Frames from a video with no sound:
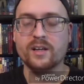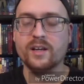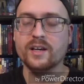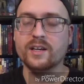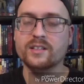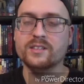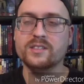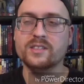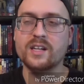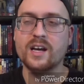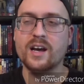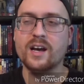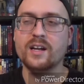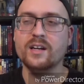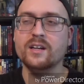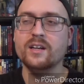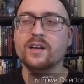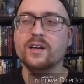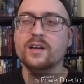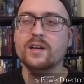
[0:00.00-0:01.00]
Like it's
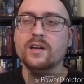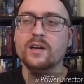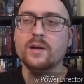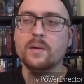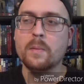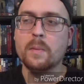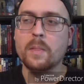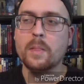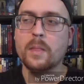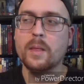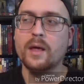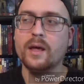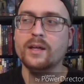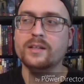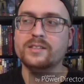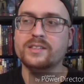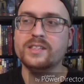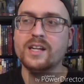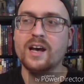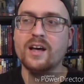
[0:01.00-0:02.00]
not
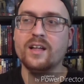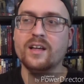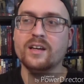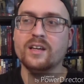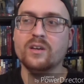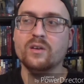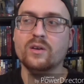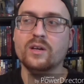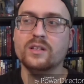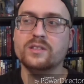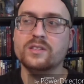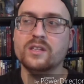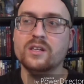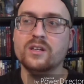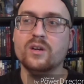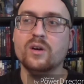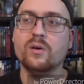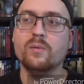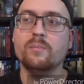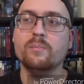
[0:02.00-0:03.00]
it's not like you get to
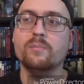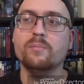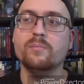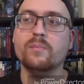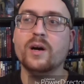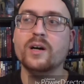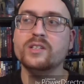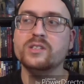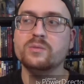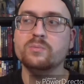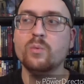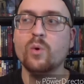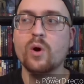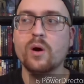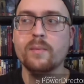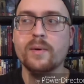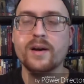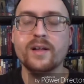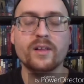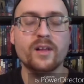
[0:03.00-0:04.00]
know much
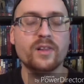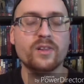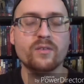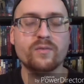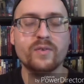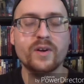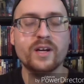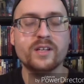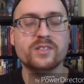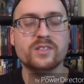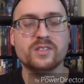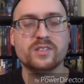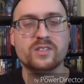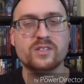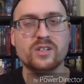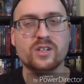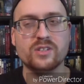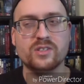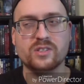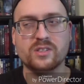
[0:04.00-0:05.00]
more about Leatherface. It's
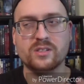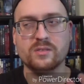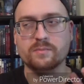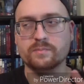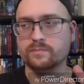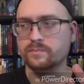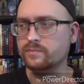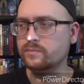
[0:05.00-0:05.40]
just